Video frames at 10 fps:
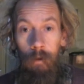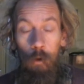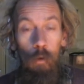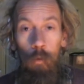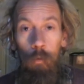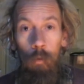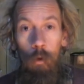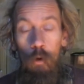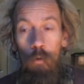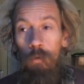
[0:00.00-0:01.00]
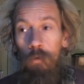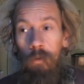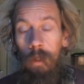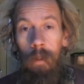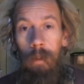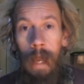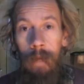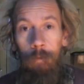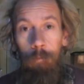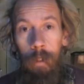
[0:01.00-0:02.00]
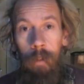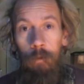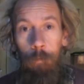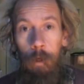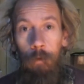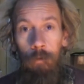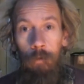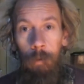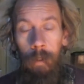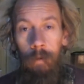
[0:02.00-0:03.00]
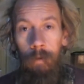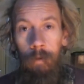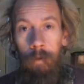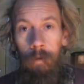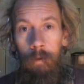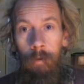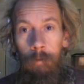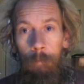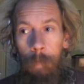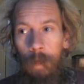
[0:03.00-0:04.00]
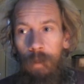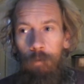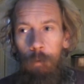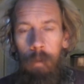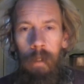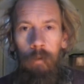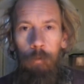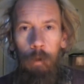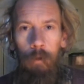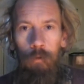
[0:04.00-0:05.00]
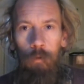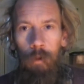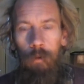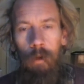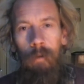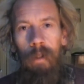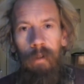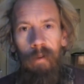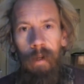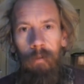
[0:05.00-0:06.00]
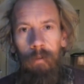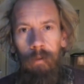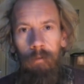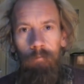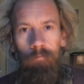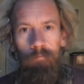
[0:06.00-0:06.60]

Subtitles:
who still hasn't been exposed to it? And if you've been exposed to it, you don't need a vaccine.